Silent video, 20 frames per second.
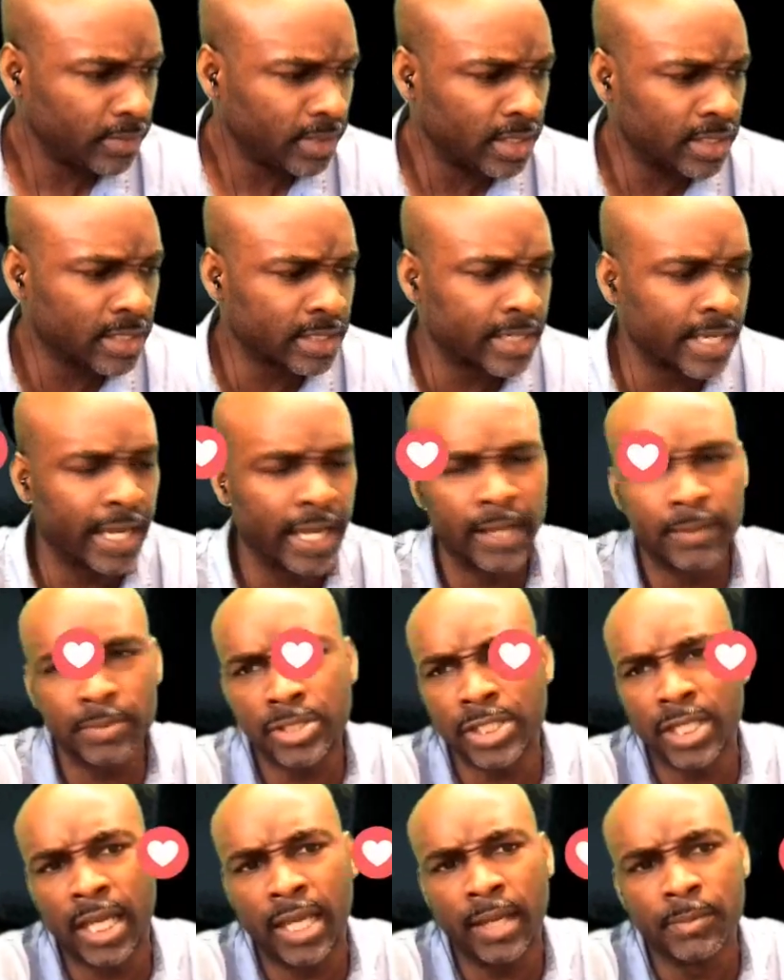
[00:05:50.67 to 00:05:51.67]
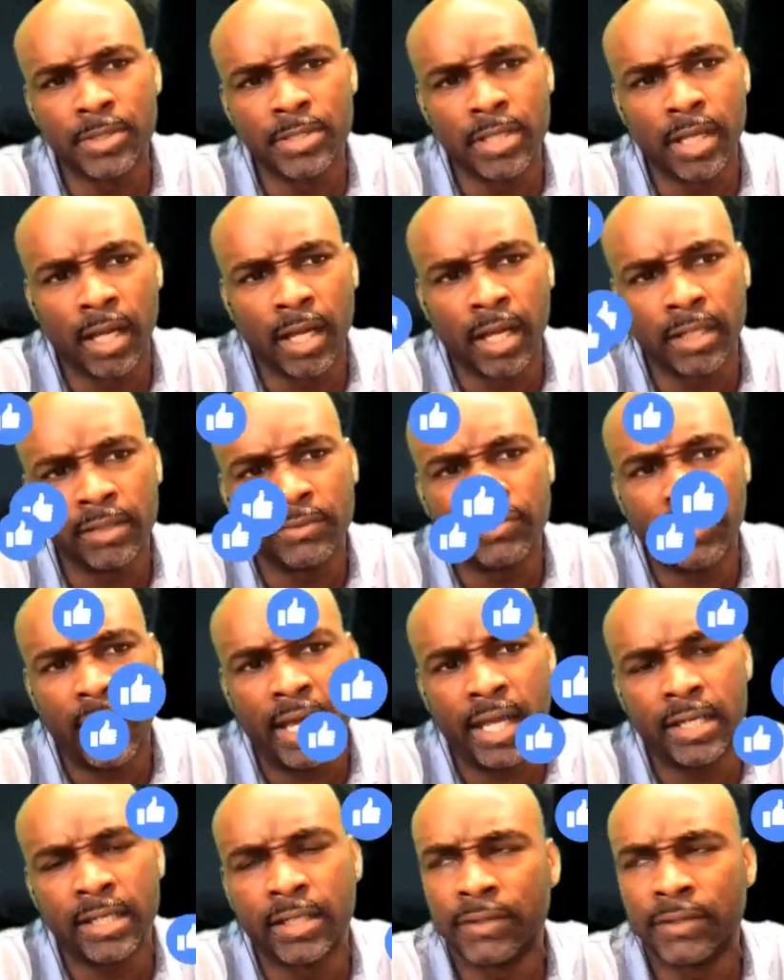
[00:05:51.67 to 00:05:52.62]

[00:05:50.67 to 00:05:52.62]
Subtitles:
the damn shame is, Ivana,